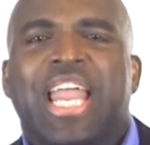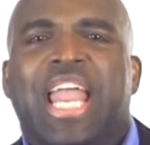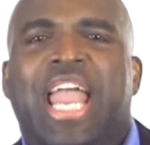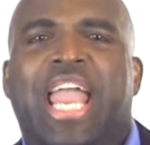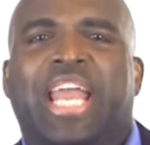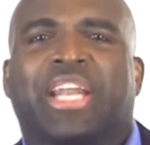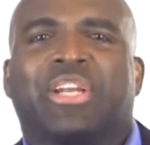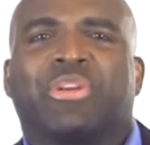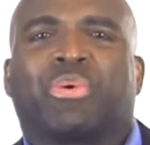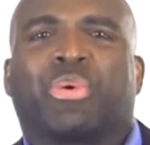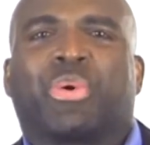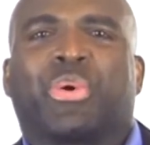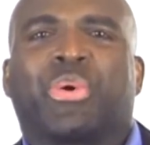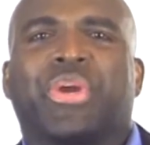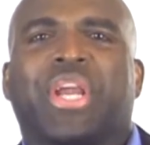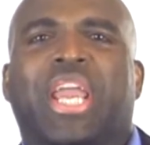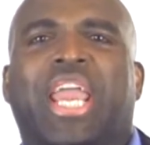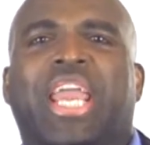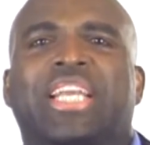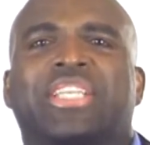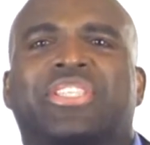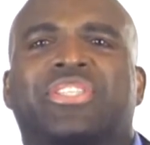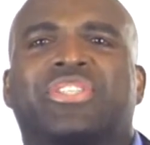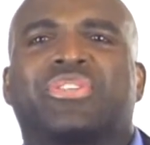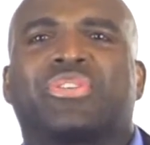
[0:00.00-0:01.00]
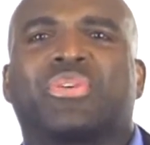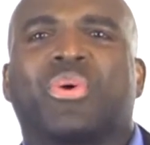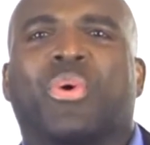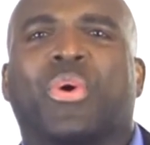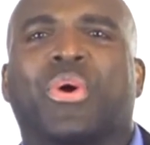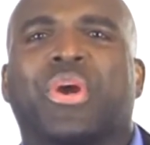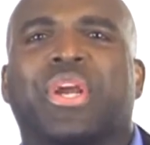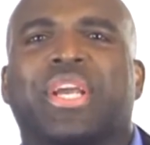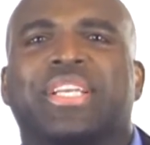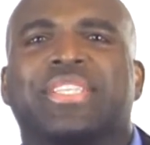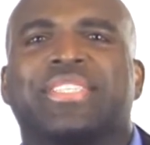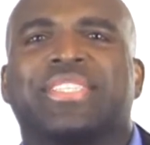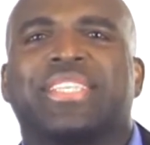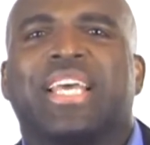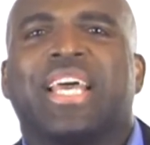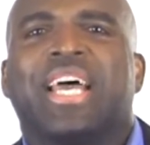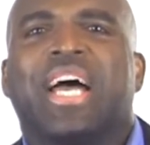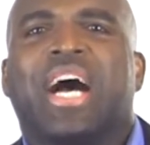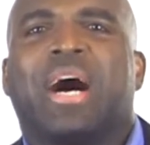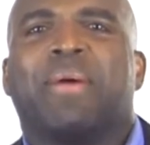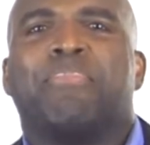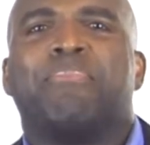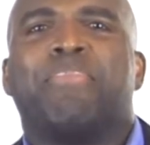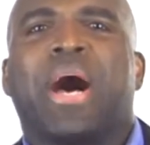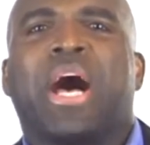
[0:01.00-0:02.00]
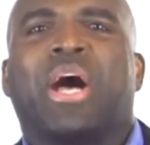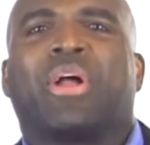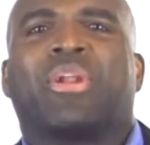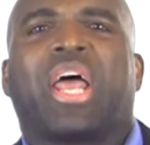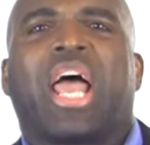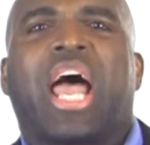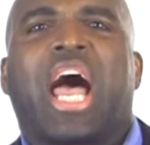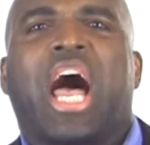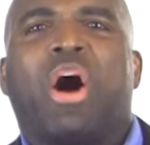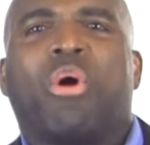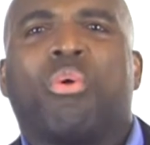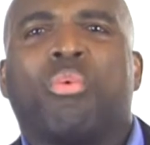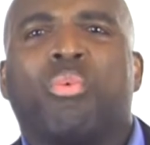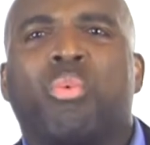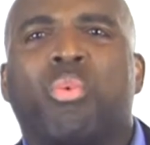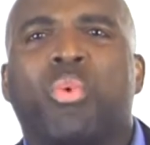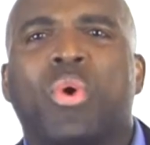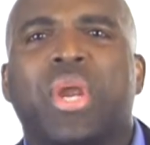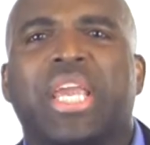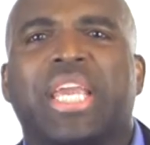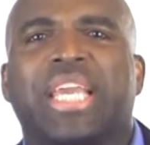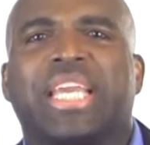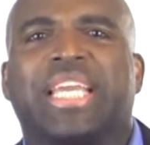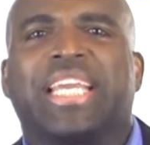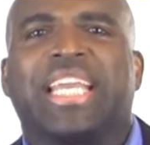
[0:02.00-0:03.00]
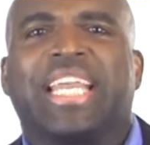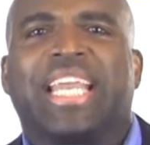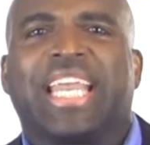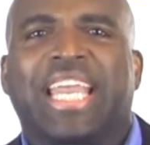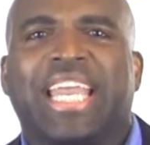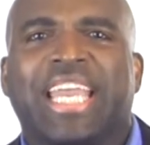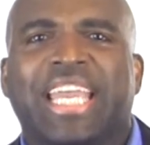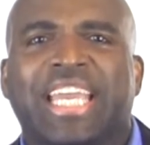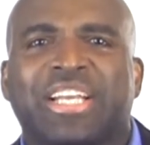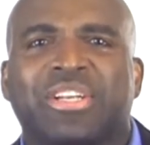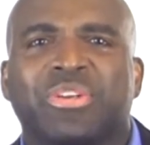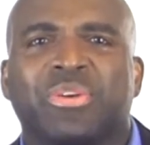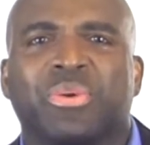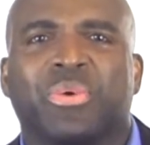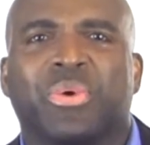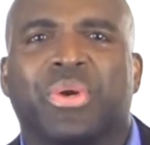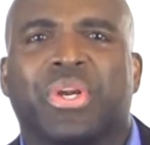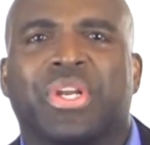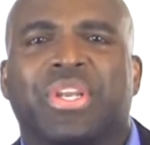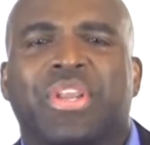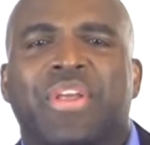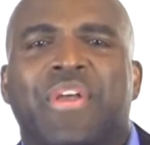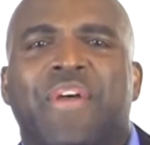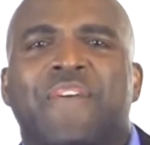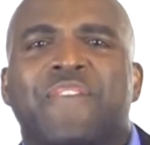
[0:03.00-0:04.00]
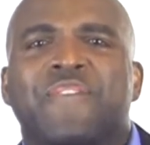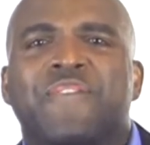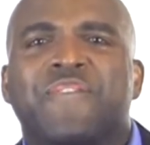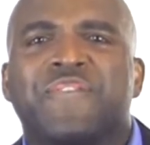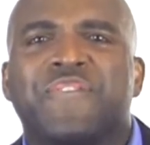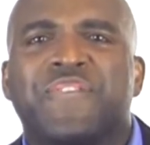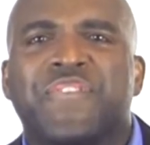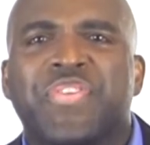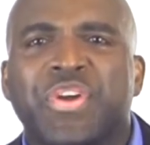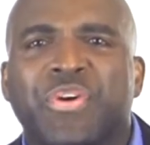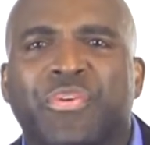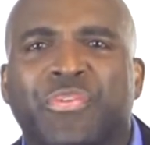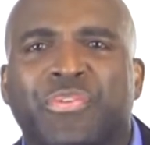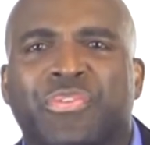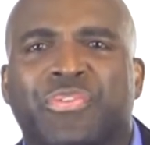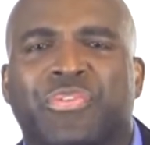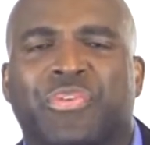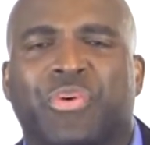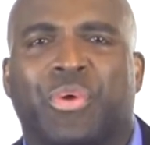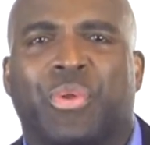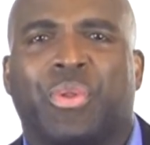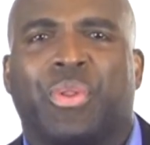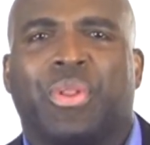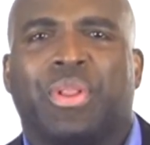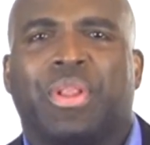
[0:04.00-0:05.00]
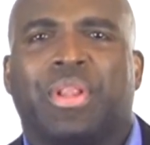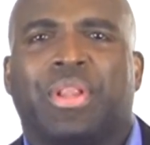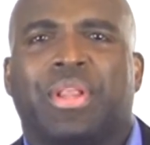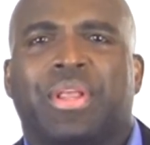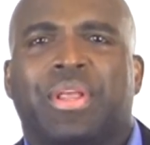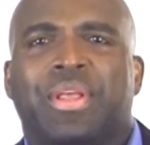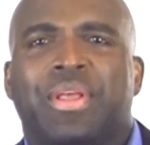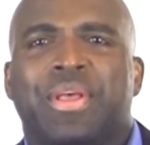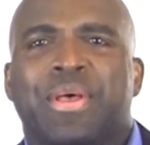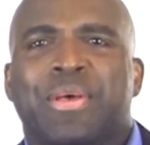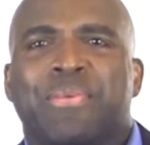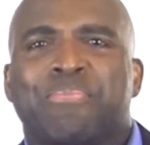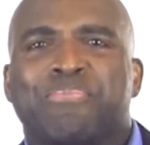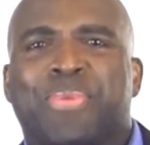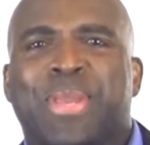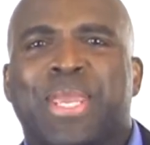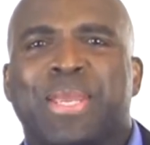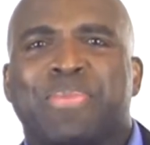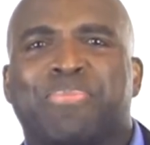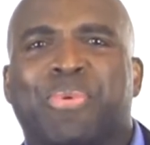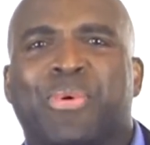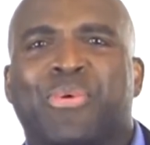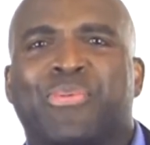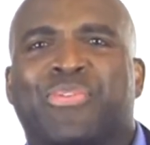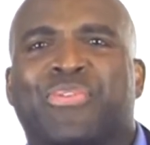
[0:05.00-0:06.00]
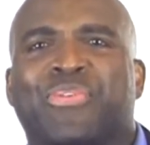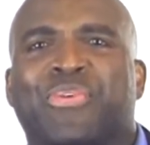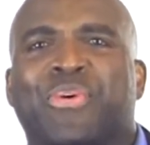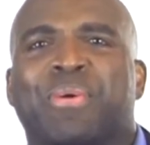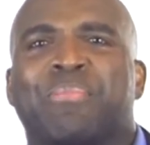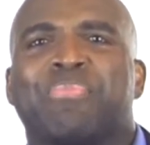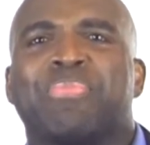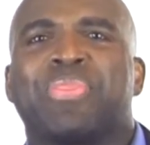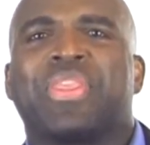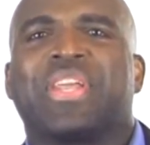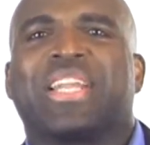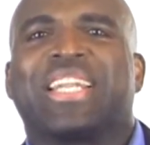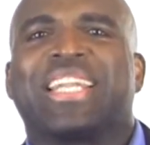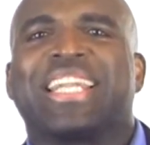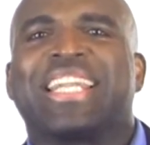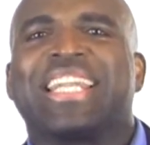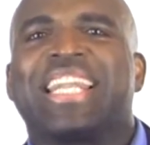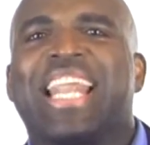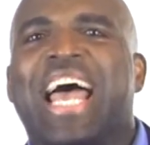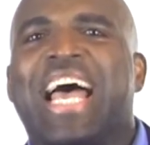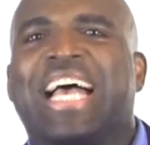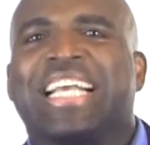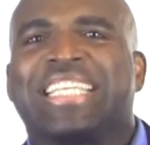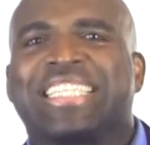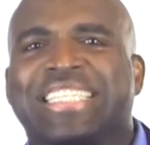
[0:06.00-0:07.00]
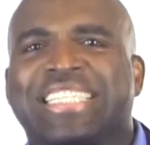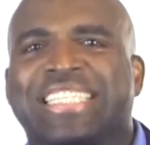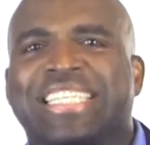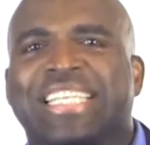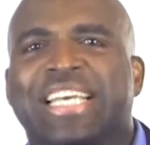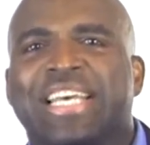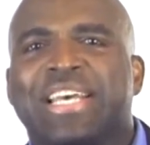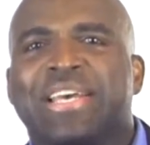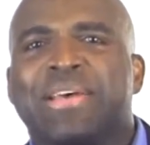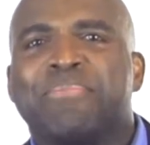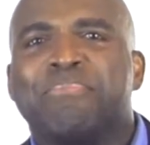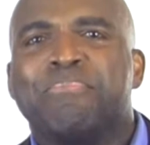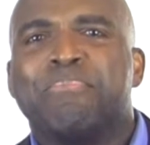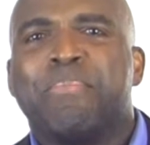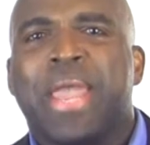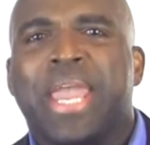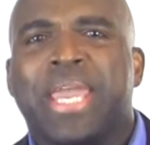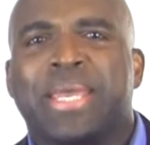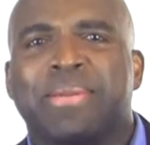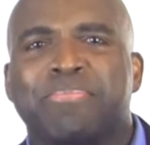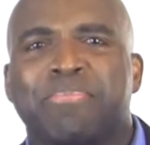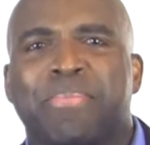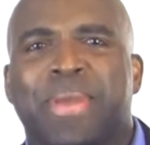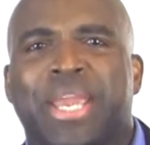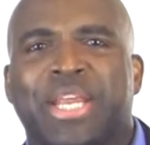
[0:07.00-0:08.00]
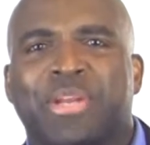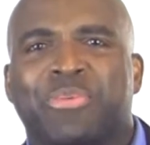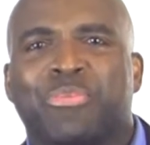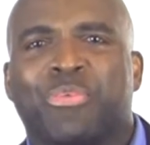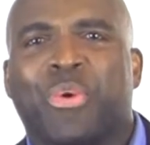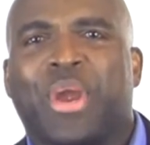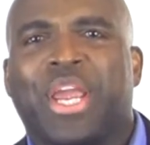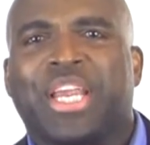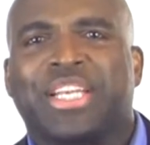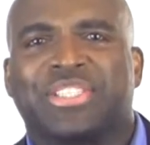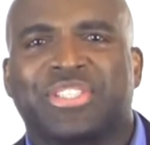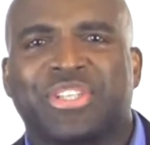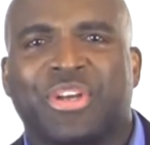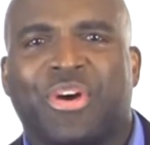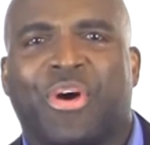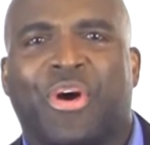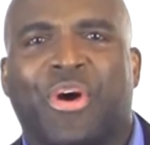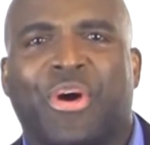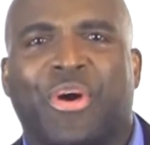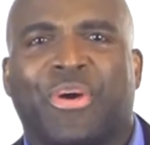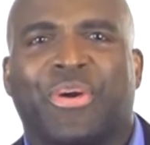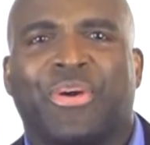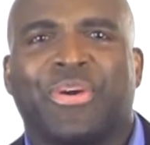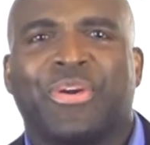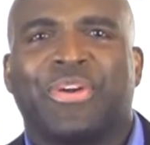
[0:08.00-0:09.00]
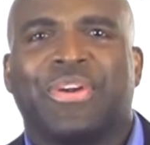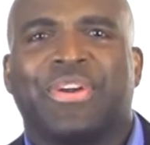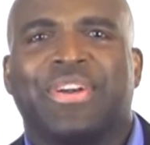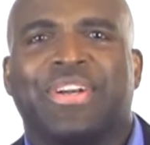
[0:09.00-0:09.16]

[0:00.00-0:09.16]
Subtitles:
And create stories about how weak, ignorant, fearful people from the less man-made race are.